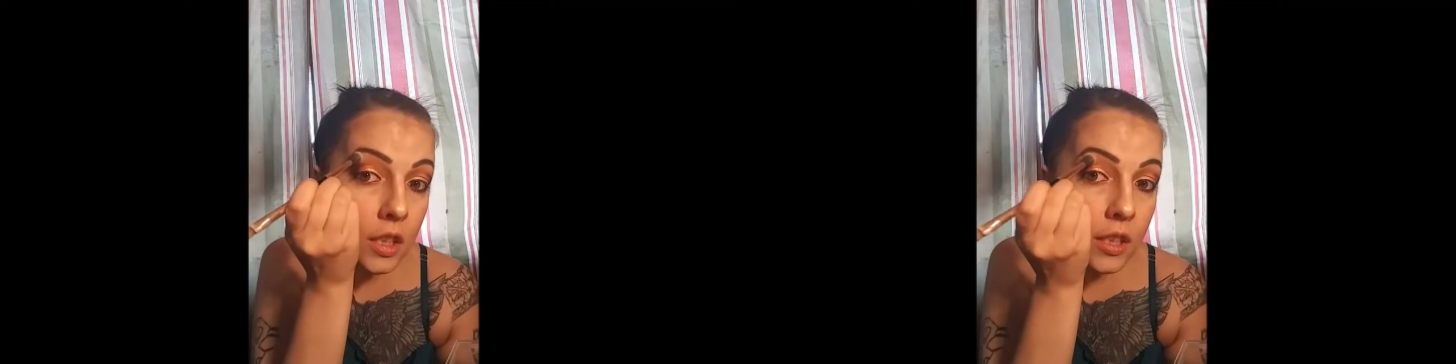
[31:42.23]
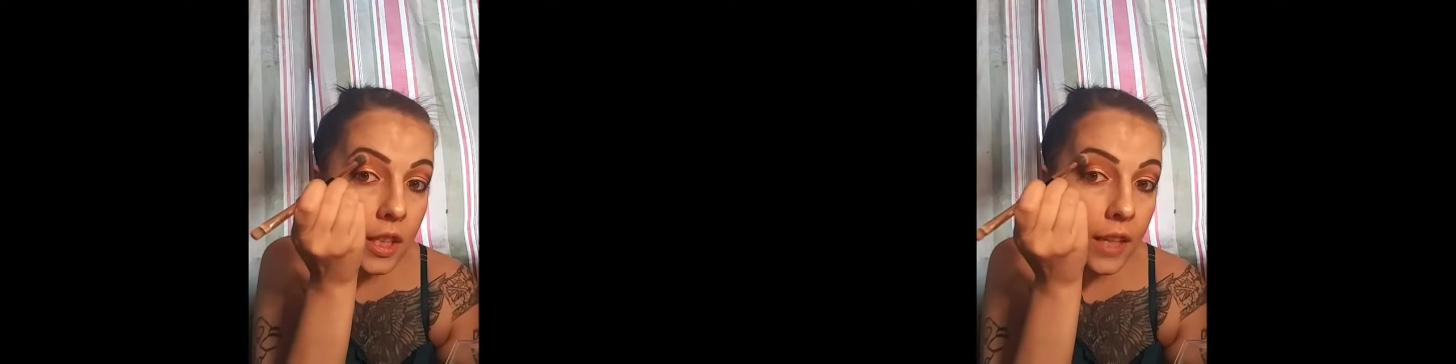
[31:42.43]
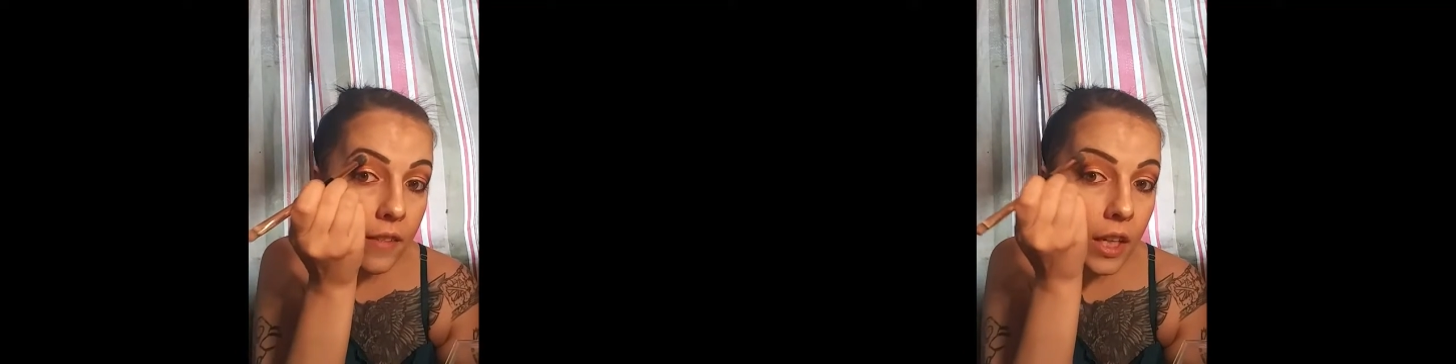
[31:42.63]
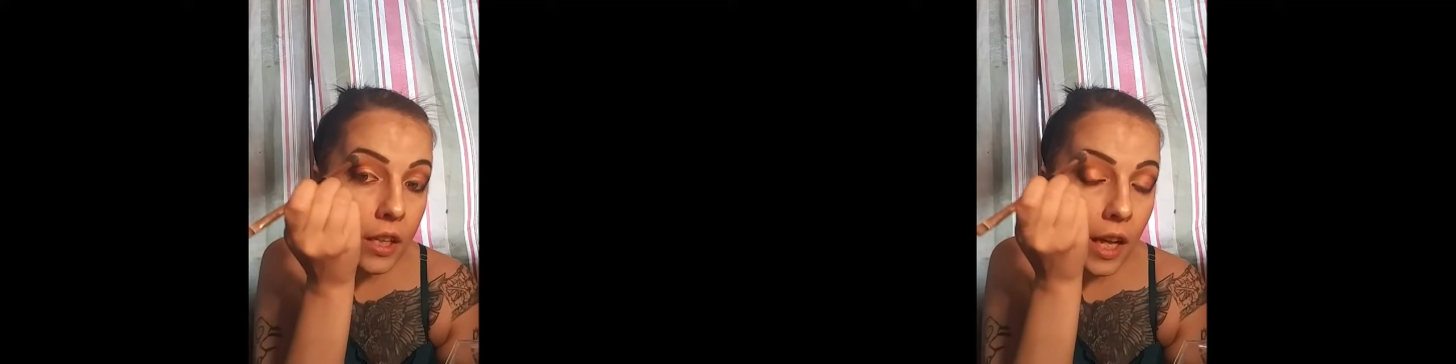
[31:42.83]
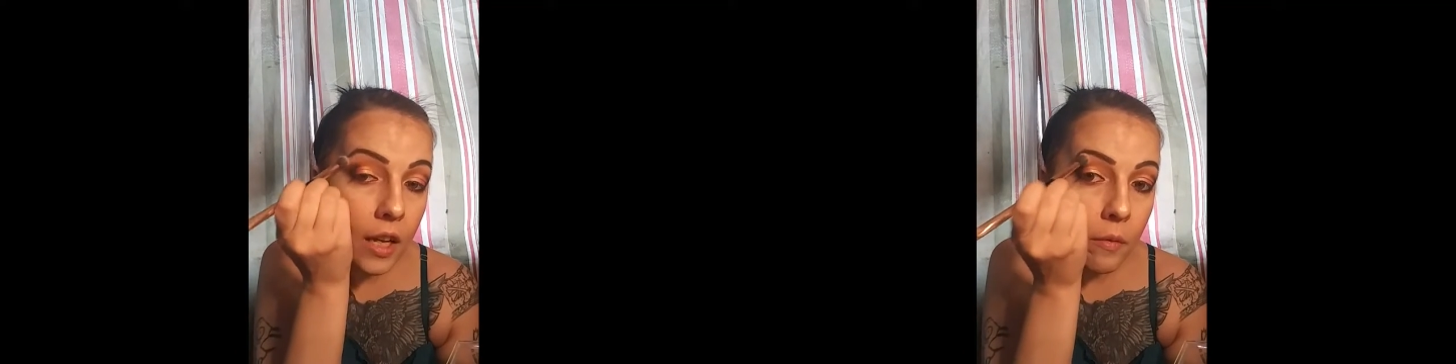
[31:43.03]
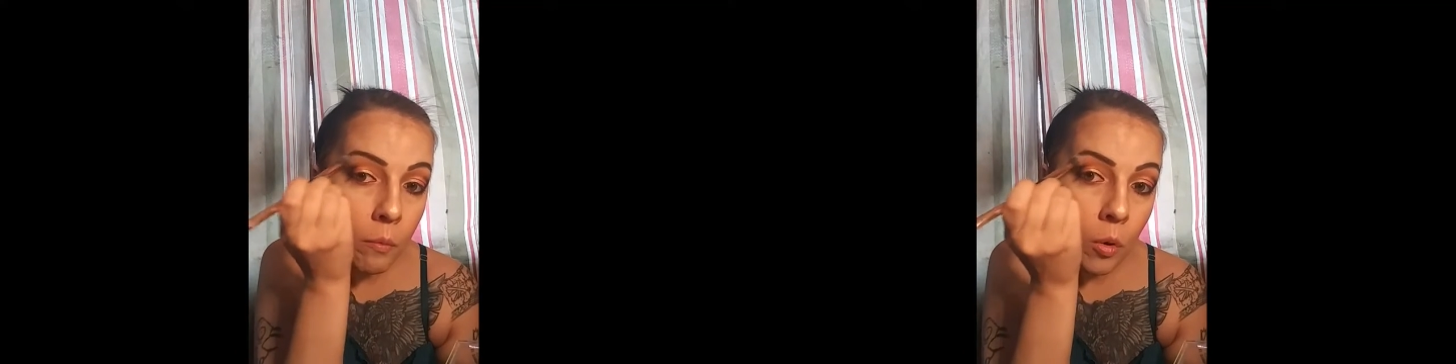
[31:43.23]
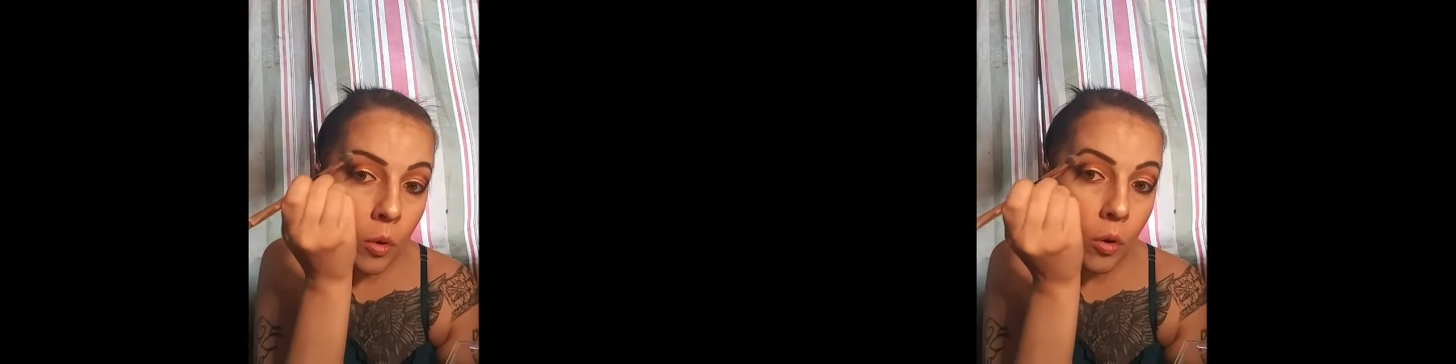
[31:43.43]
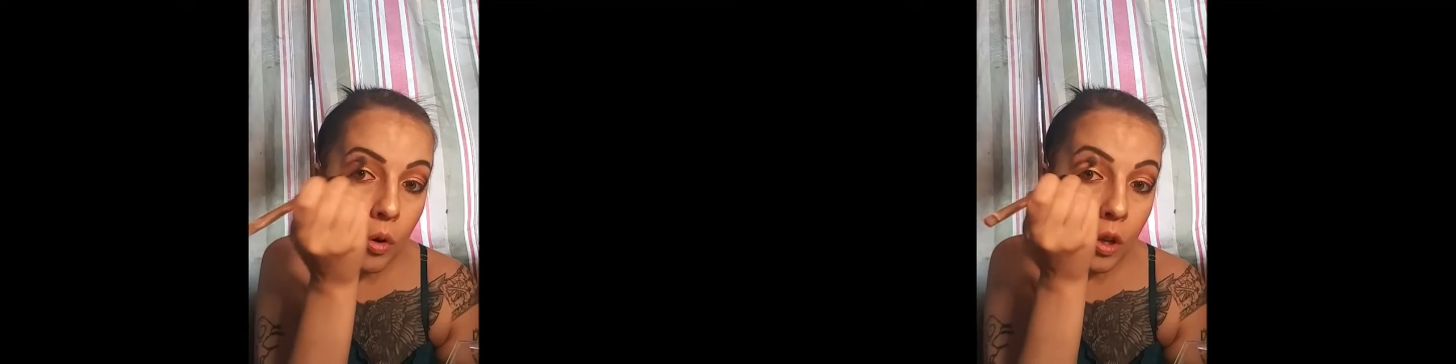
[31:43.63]
Just to give it that
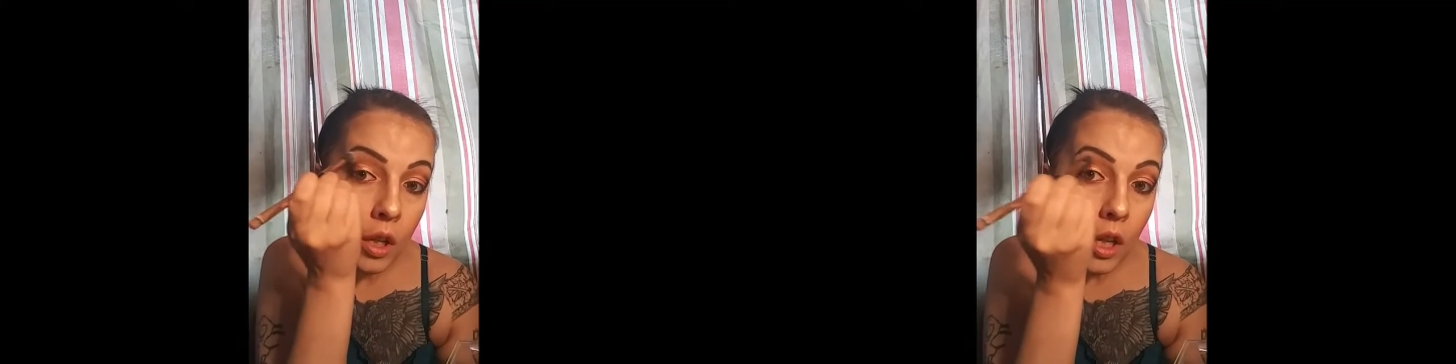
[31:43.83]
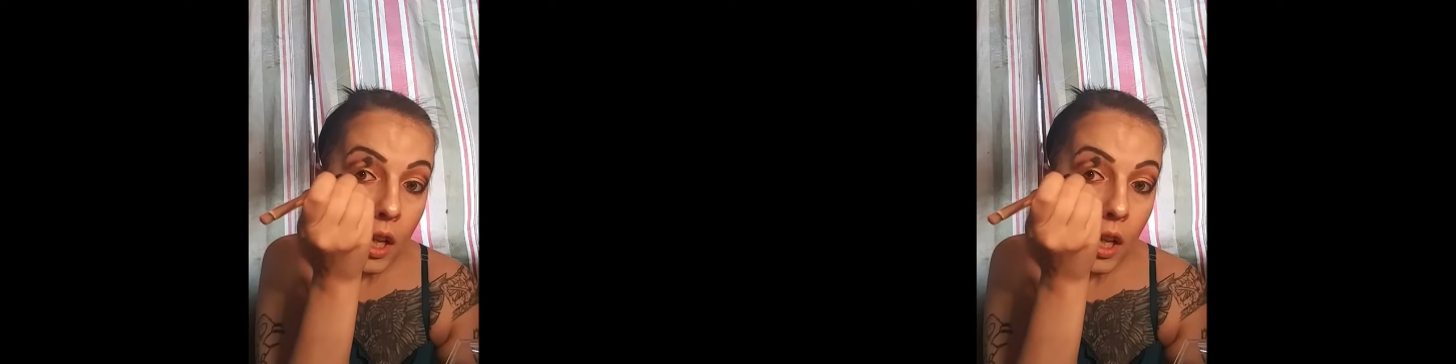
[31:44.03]
more